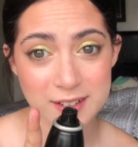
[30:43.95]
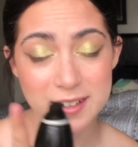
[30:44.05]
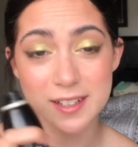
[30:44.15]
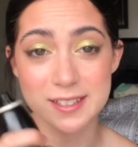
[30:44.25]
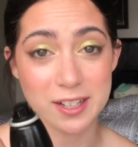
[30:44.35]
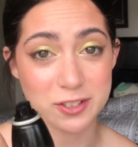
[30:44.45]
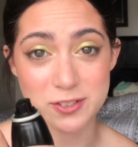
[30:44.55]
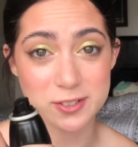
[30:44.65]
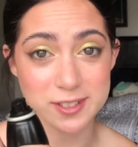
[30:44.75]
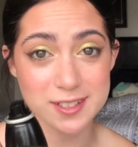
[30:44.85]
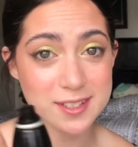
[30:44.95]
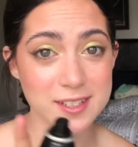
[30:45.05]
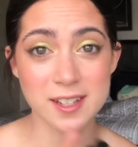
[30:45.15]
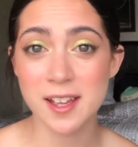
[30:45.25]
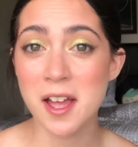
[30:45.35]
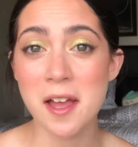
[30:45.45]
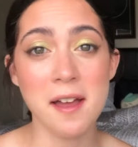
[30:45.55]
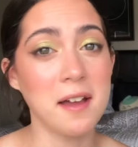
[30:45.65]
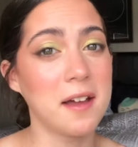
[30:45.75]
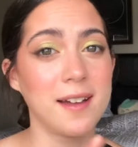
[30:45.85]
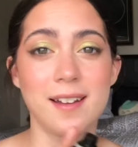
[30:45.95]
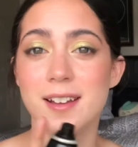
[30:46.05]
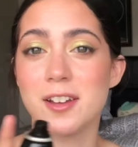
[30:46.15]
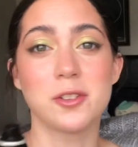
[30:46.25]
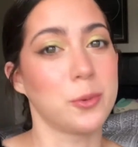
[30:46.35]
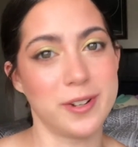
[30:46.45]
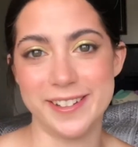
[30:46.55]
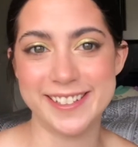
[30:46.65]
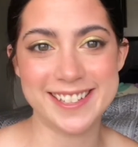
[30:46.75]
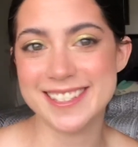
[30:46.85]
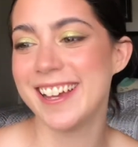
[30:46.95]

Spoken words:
because that just looks glorious.